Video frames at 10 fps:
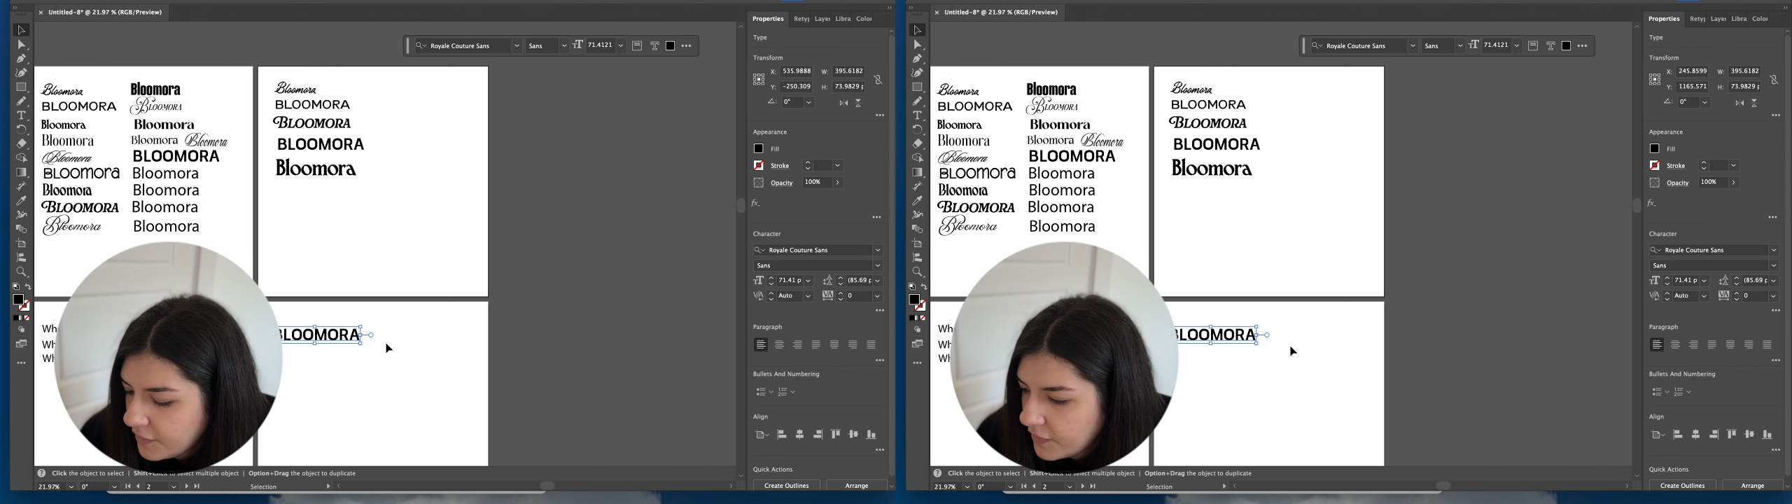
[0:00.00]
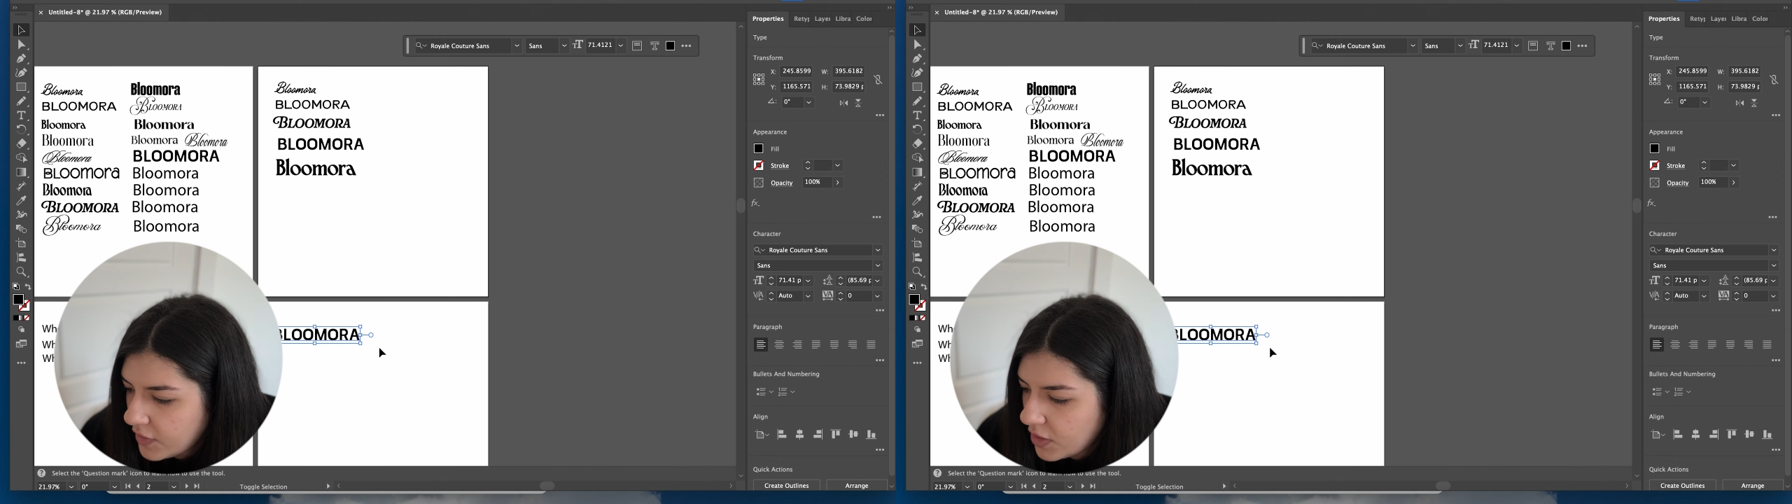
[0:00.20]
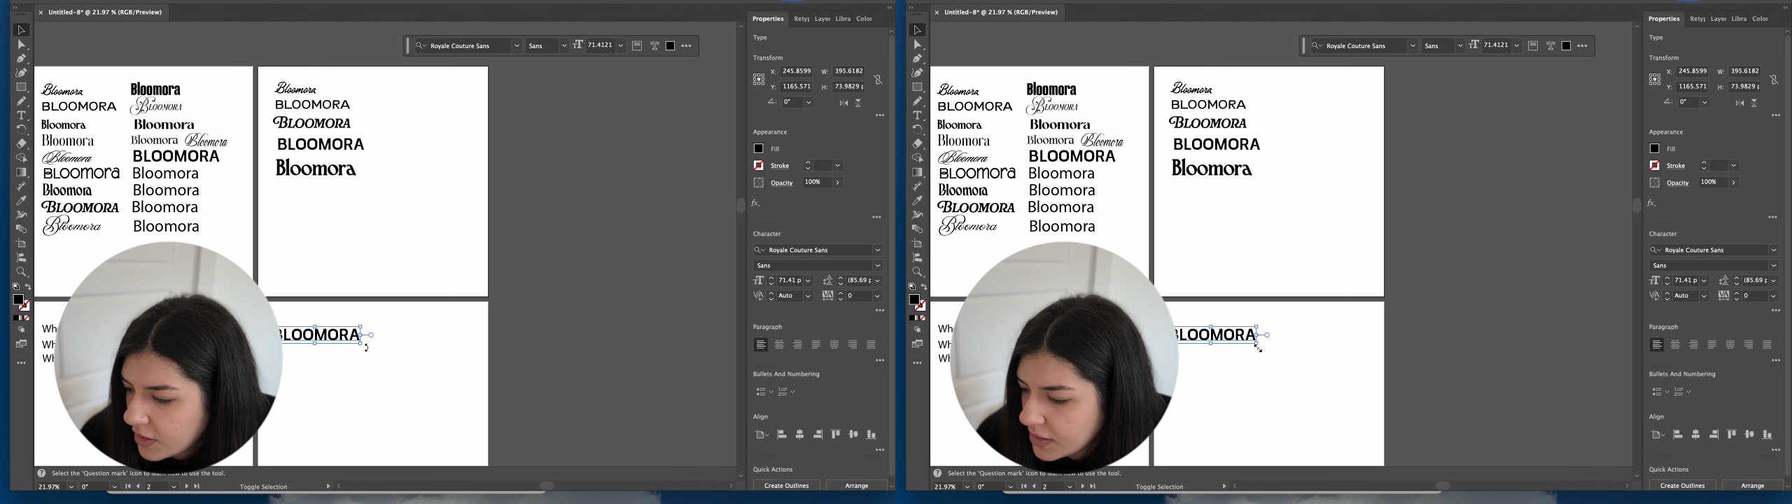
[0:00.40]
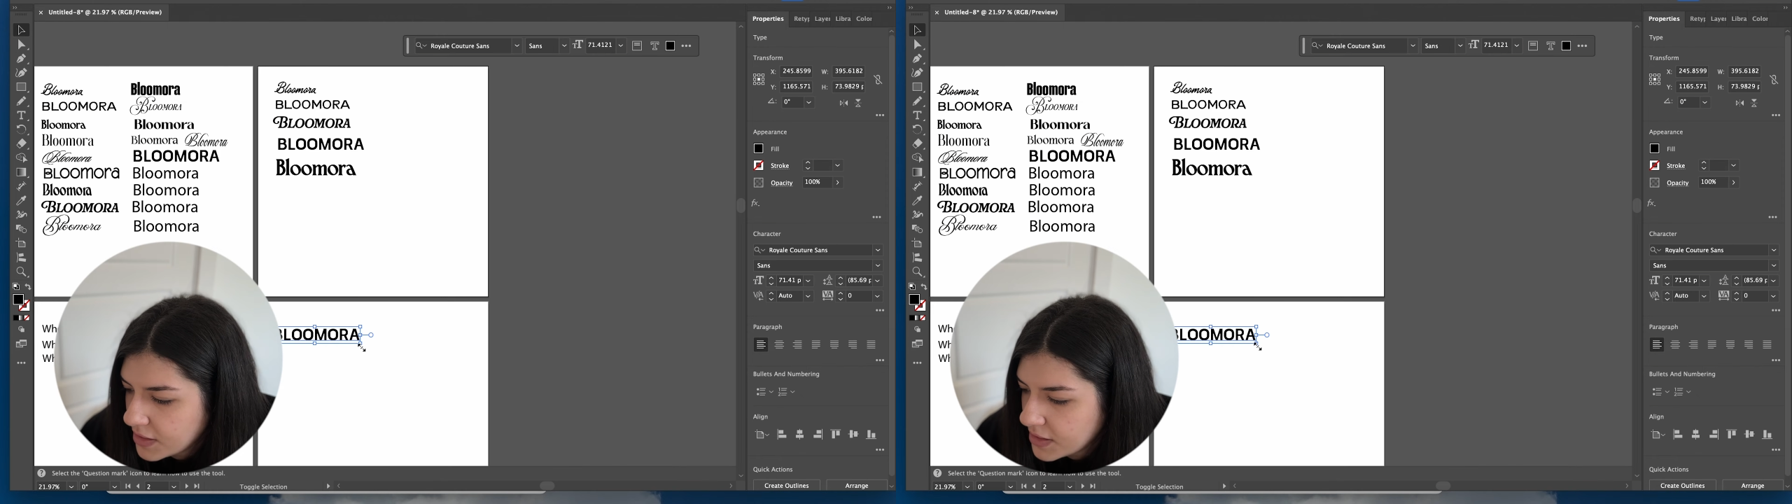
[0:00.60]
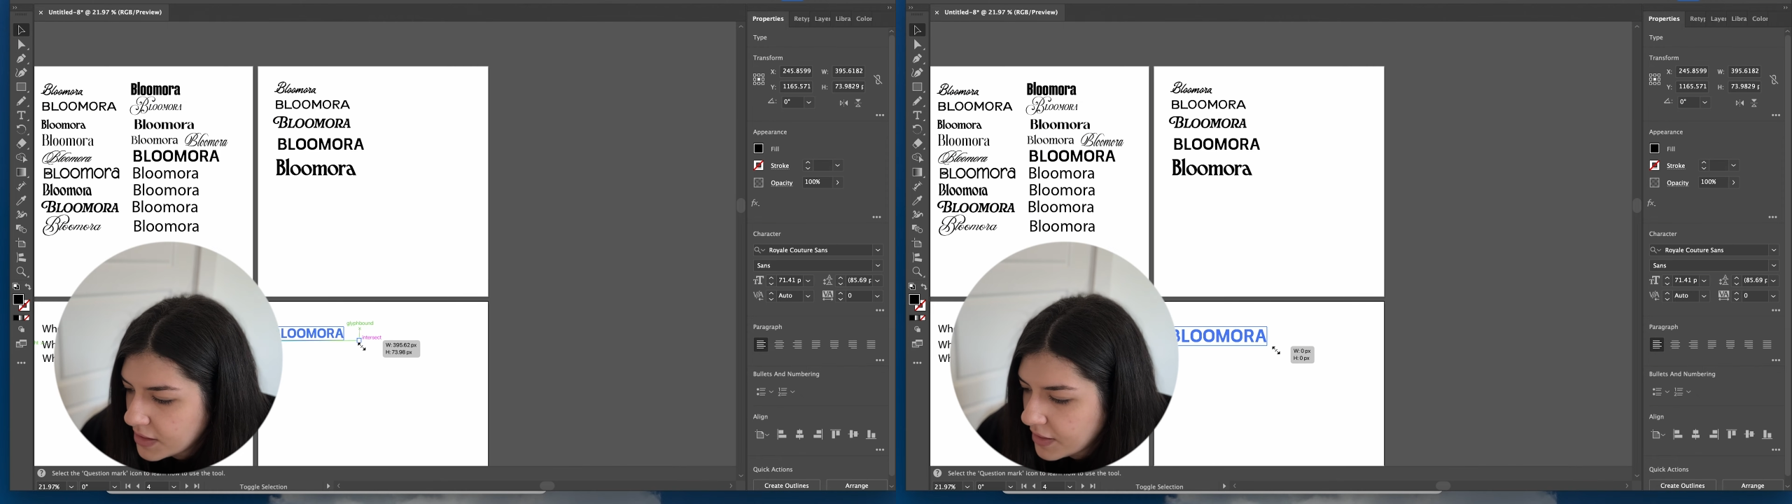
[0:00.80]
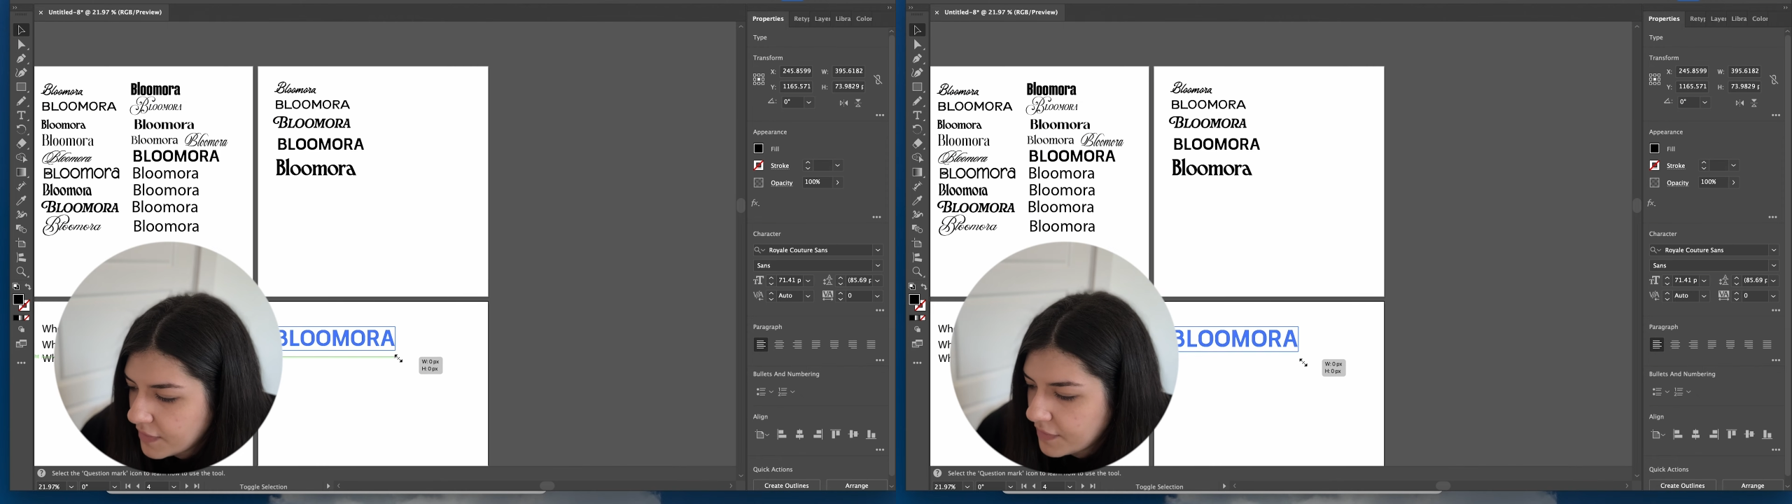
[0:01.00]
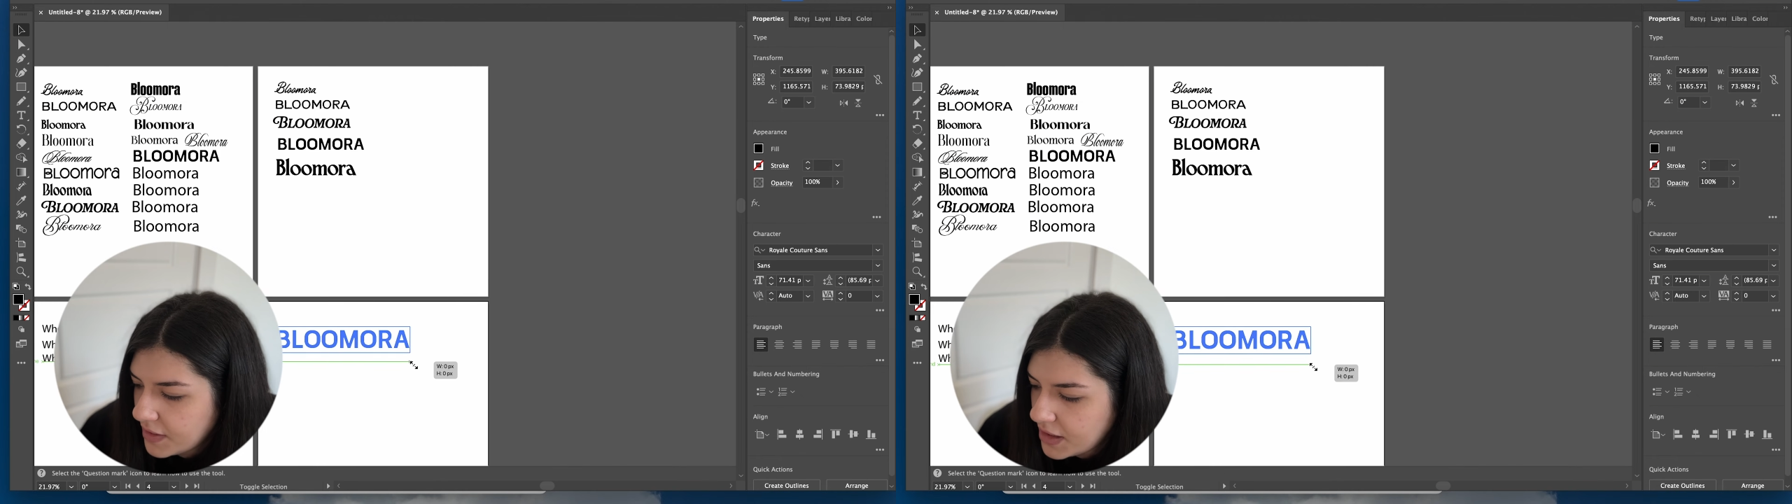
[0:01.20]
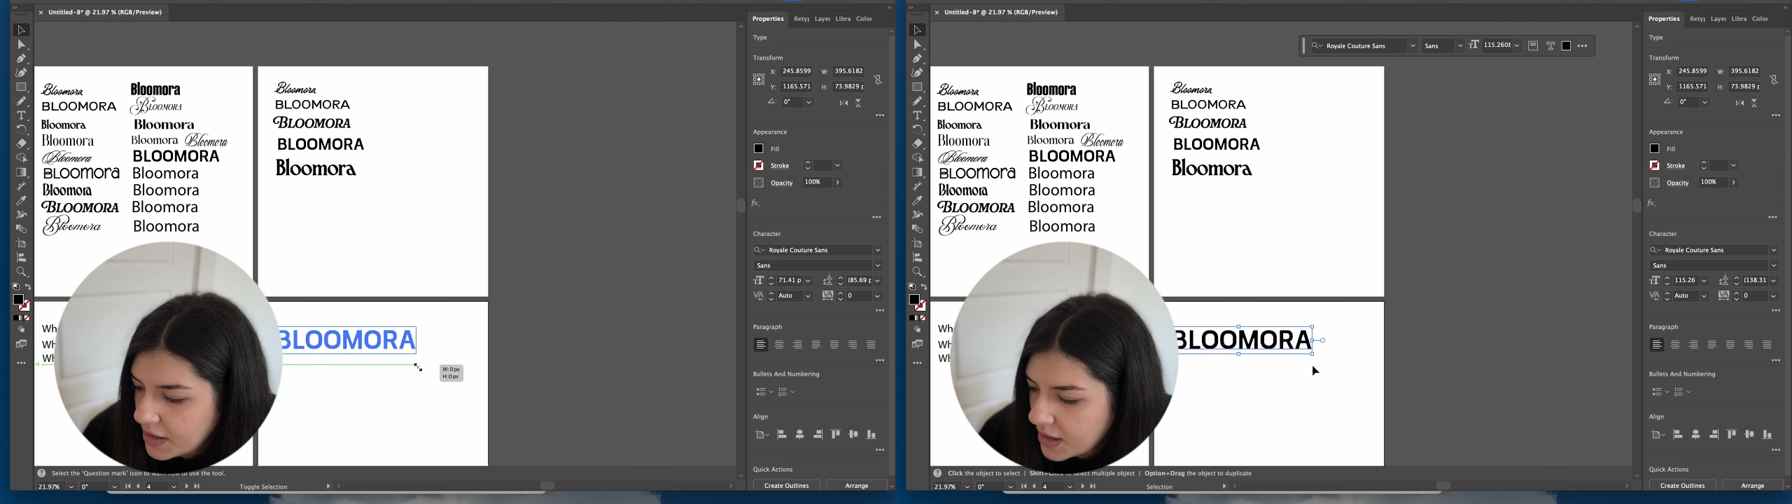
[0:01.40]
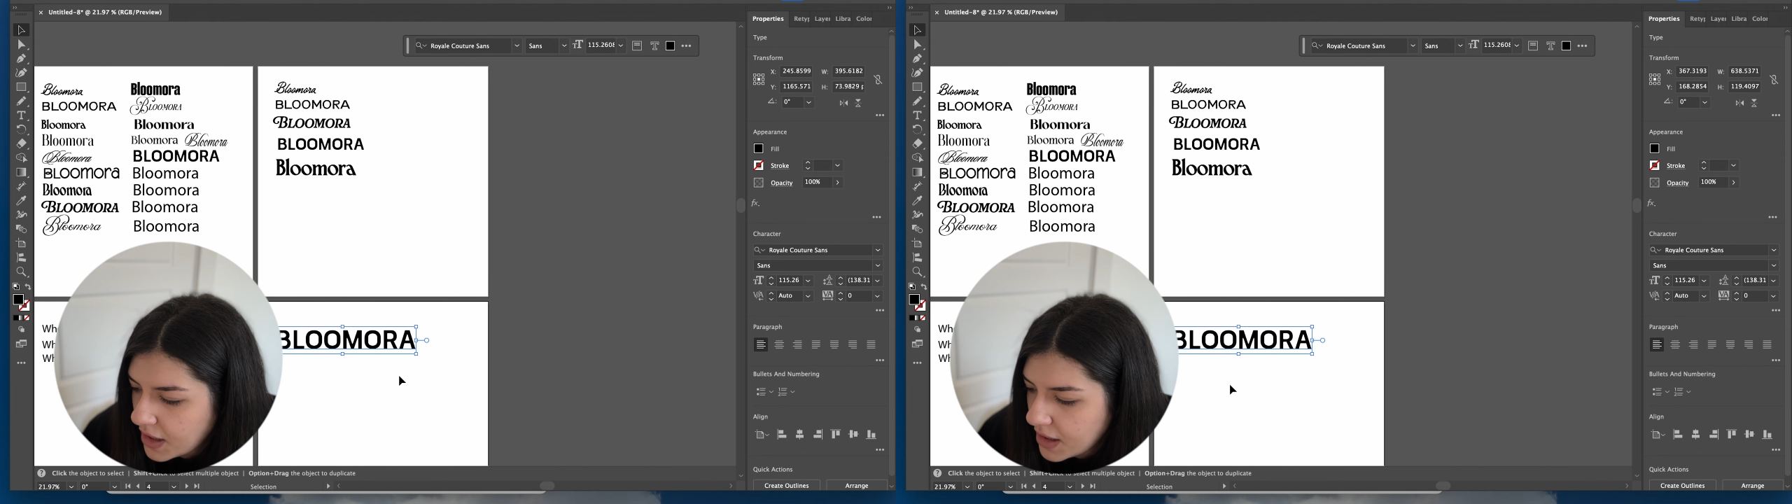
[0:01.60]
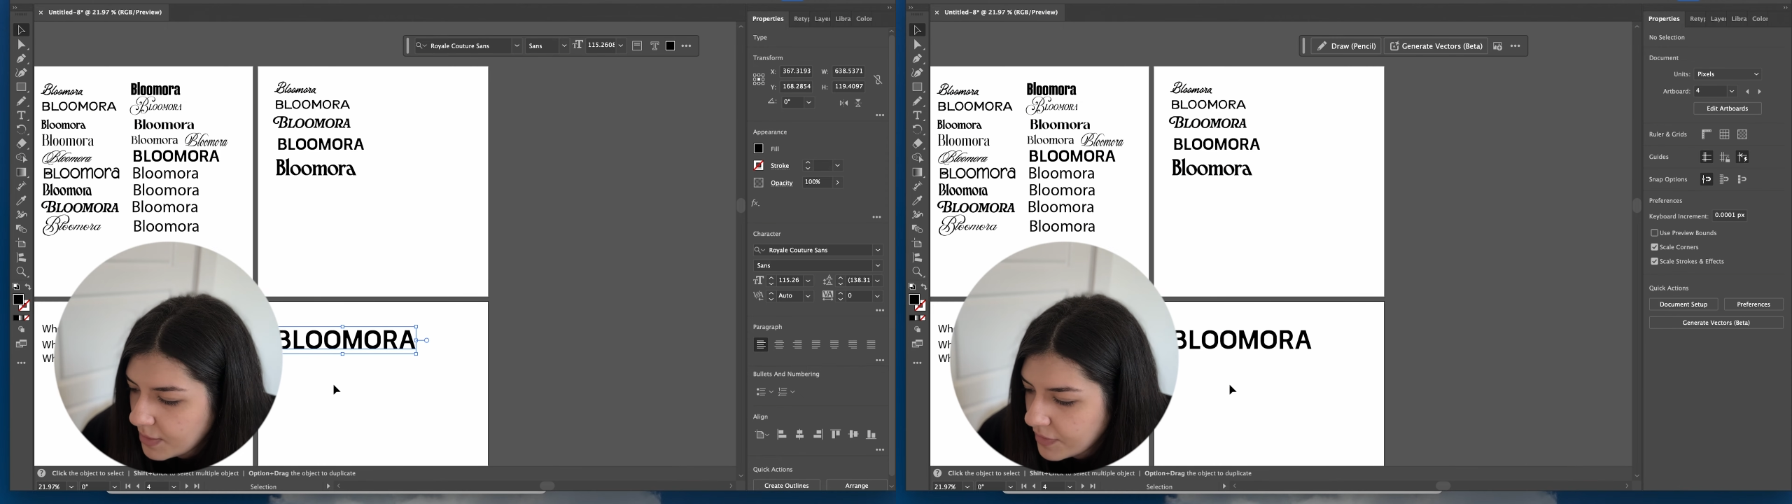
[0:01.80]
font of the
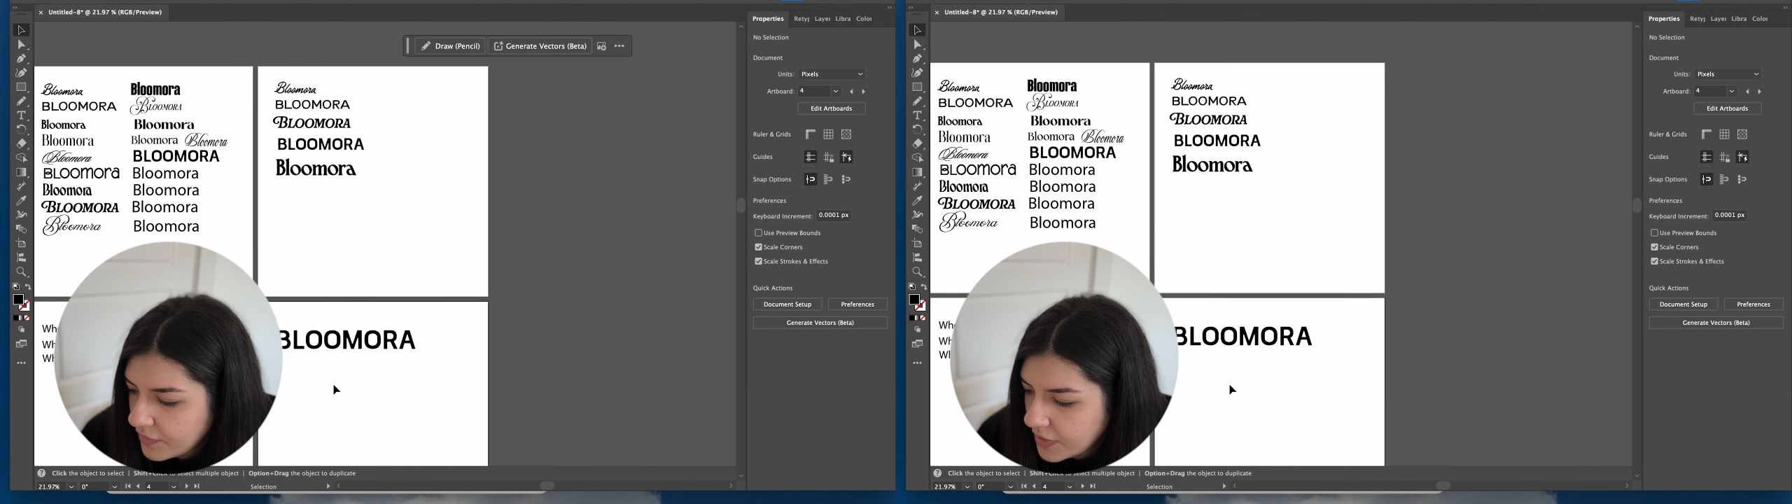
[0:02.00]
name